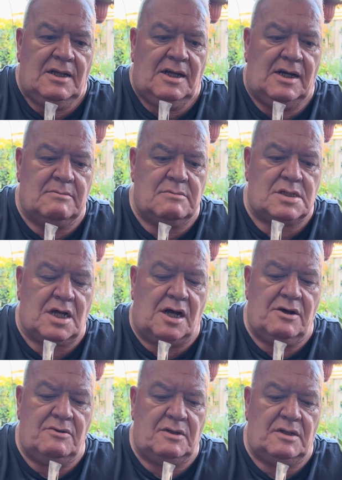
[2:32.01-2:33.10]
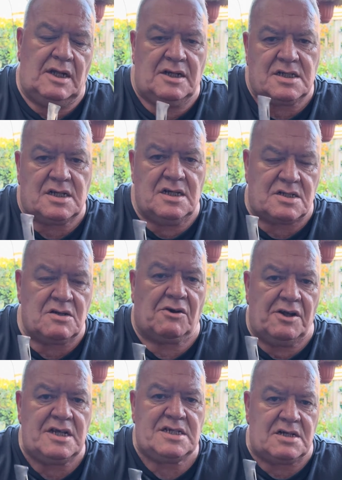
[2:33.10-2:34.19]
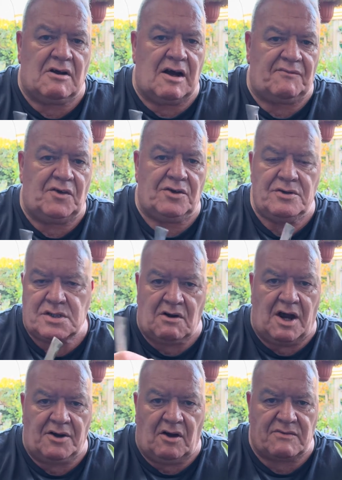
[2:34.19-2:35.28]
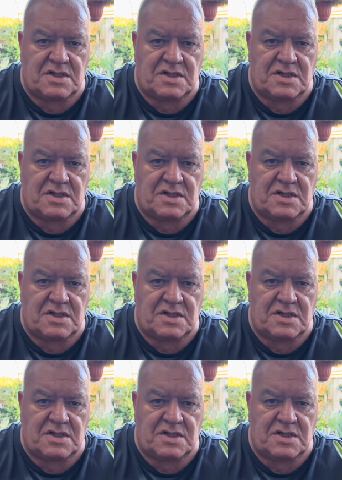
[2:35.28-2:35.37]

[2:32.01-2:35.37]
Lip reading: And it's not an easy graft to do straight off.